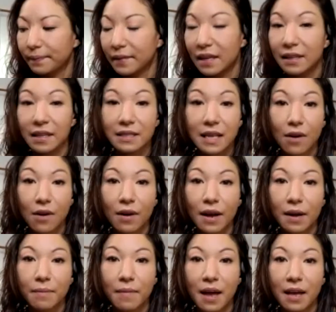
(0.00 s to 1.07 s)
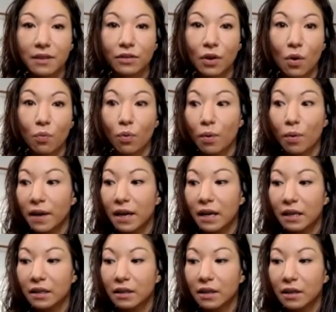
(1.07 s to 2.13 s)
And that's how I met the
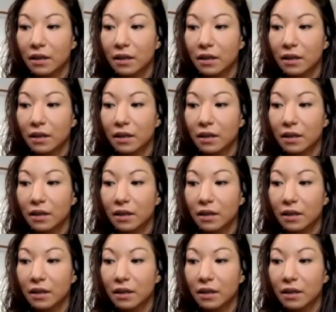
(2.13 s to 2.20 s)
woman